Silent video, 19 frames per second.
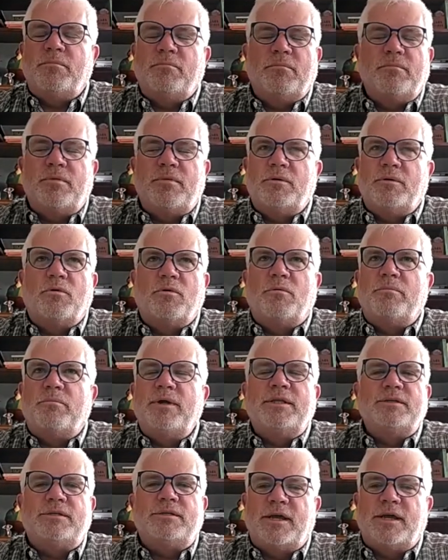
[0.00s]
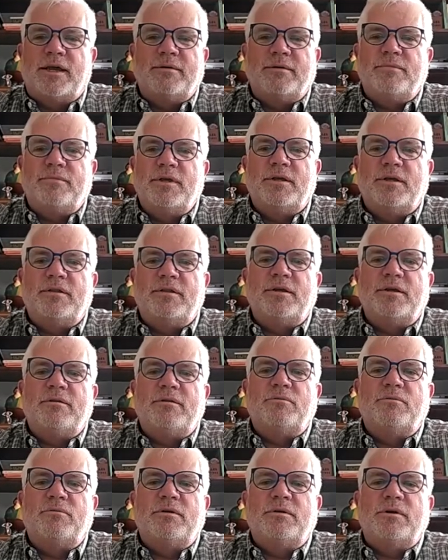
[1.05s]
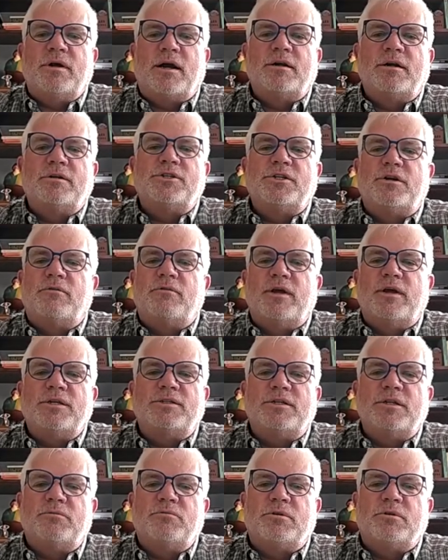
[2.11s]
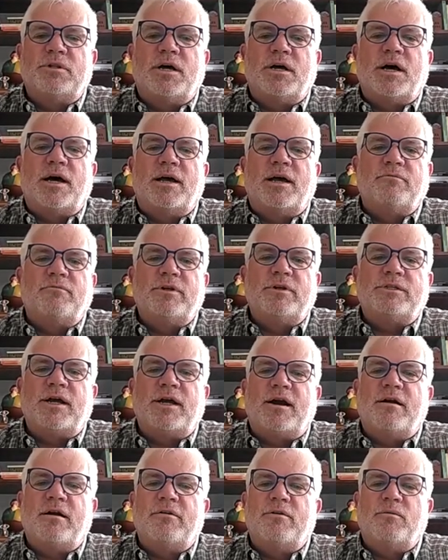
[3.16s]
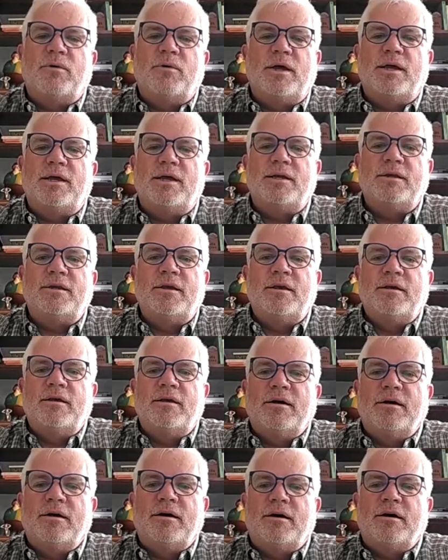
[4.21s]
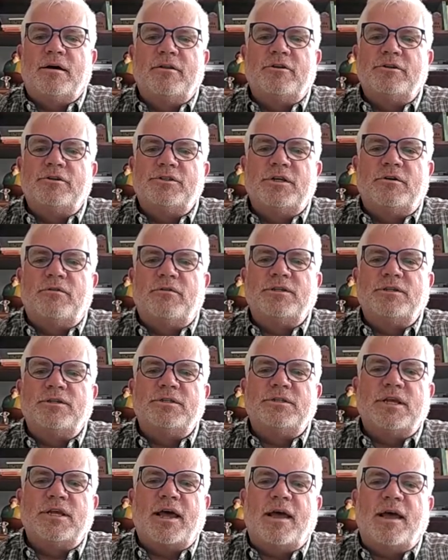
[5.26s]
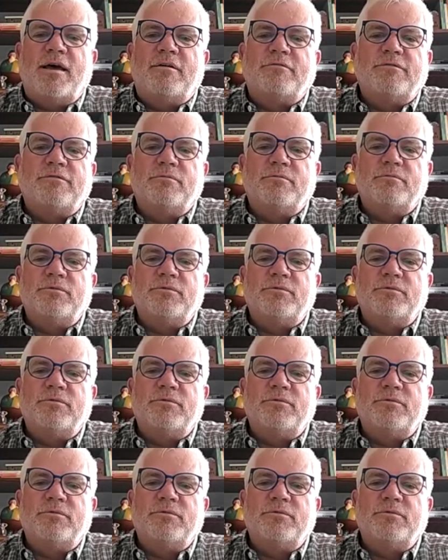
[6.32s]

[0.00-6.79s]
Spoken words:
it won't be the same. Our generation will not retire the way other generations have.